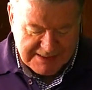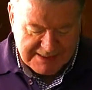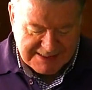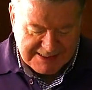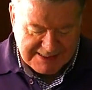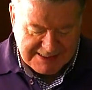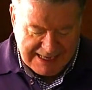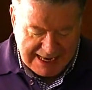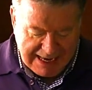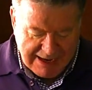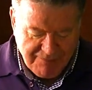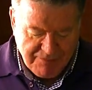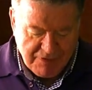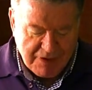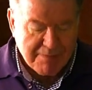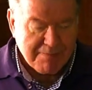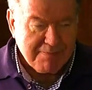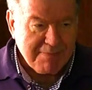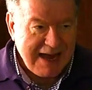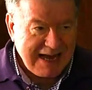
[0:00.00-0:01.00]
to save
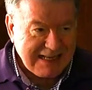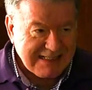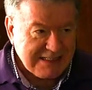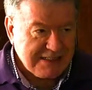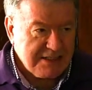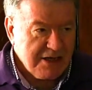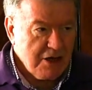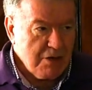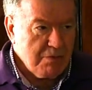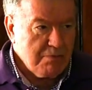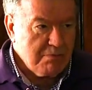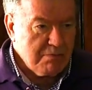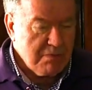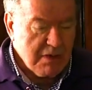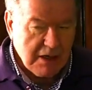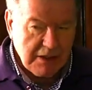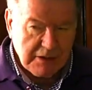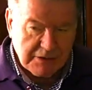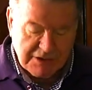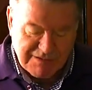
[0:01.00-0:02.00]
a mass
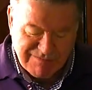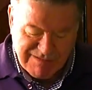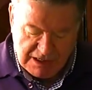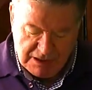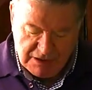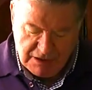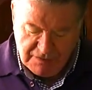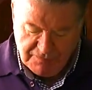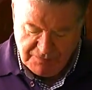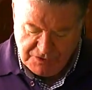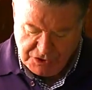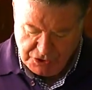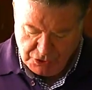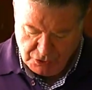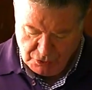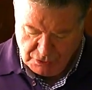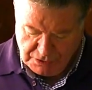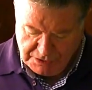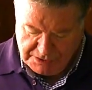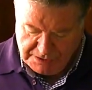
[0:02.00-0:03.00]
murderer of
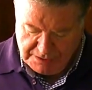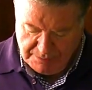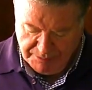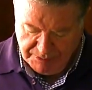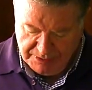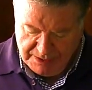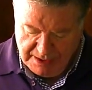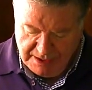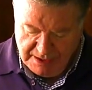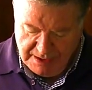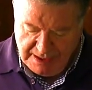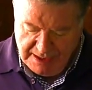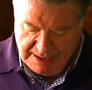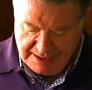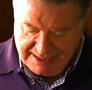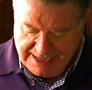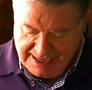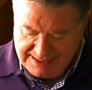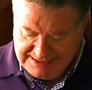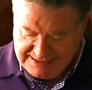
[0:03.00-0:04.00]
Jews.
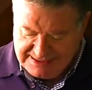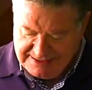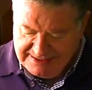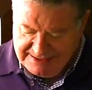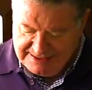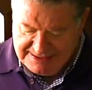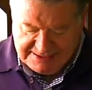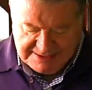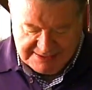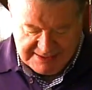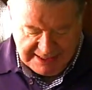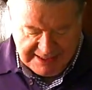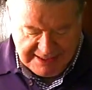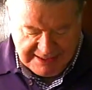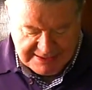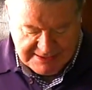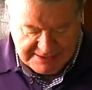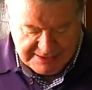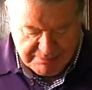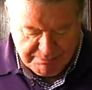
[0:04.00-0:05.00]
Kastner's
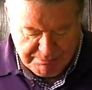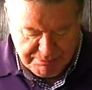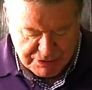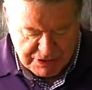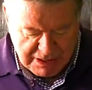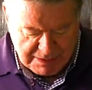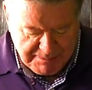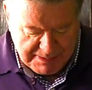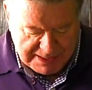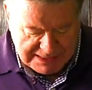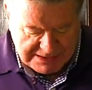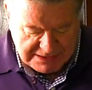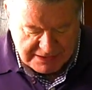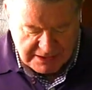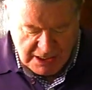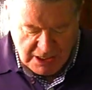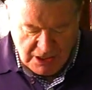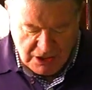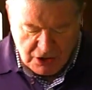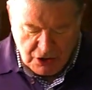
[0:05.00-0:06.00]
deeds in Budapest
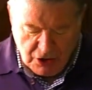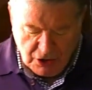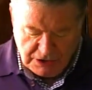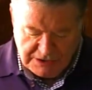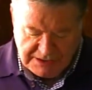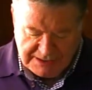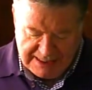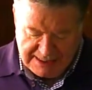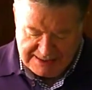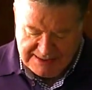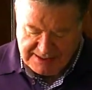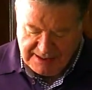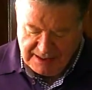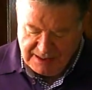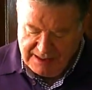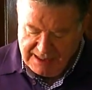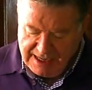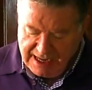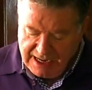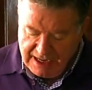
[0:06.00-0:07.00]
cost us the
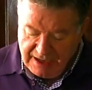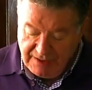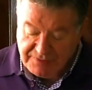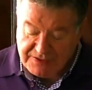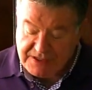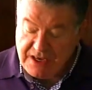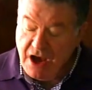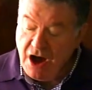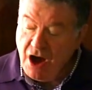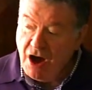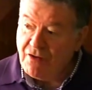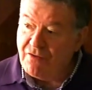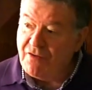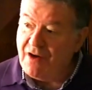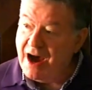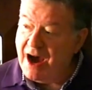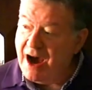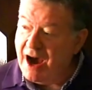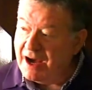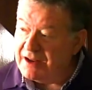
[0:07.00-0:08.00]
lives of
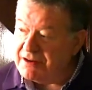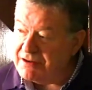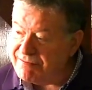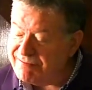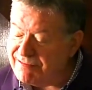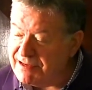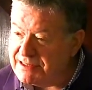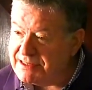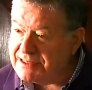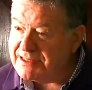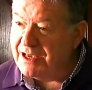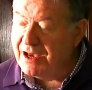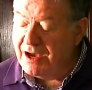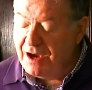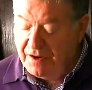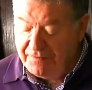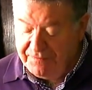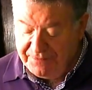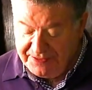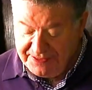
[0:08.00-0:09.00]
hundreds
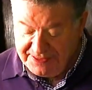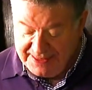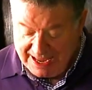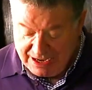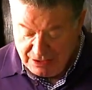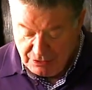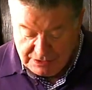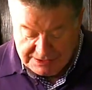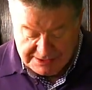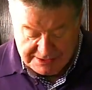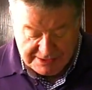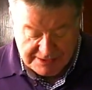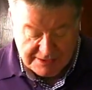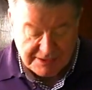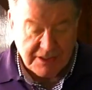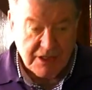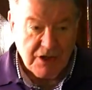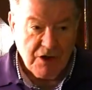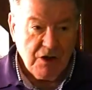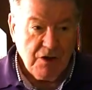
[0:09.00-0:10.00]
of
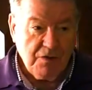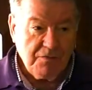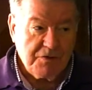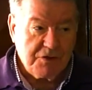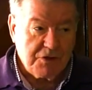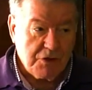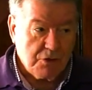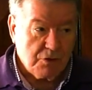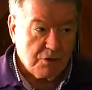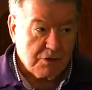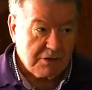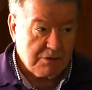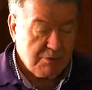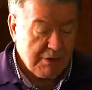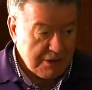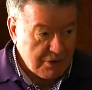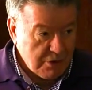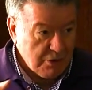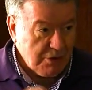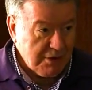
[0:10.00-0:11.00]
thousands of Jews."
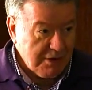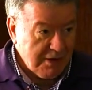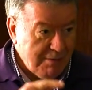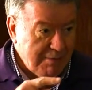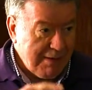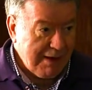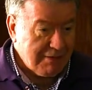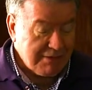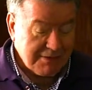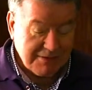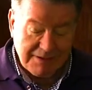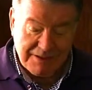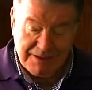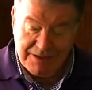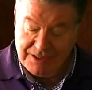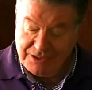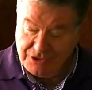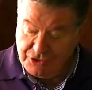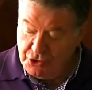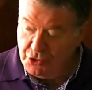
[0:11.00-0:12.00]
We're talking about
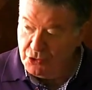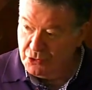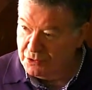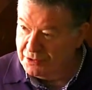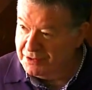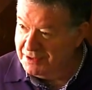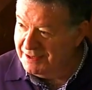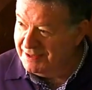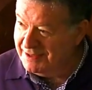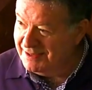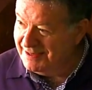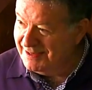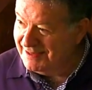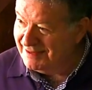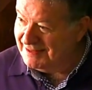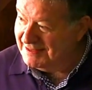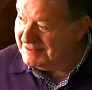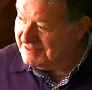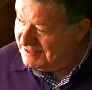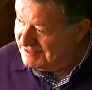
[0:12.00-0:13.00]
a Jew.
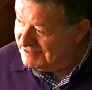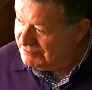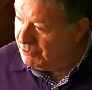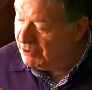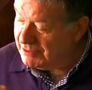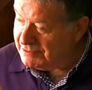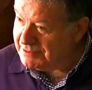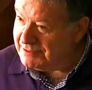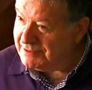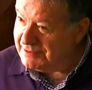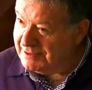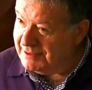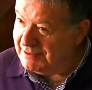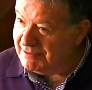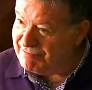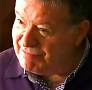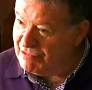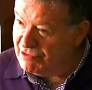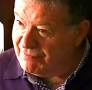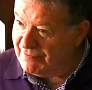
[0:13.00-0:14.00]
This is what
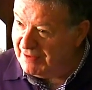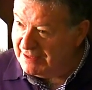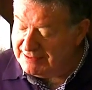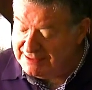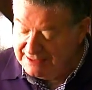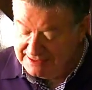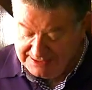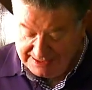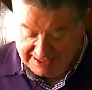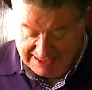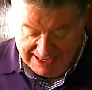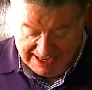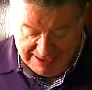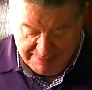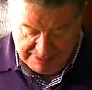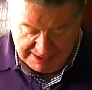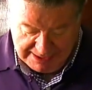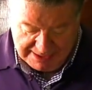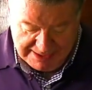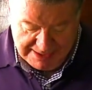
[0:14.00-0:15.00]
Gruenwald is
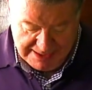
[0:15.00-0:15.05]
claiming.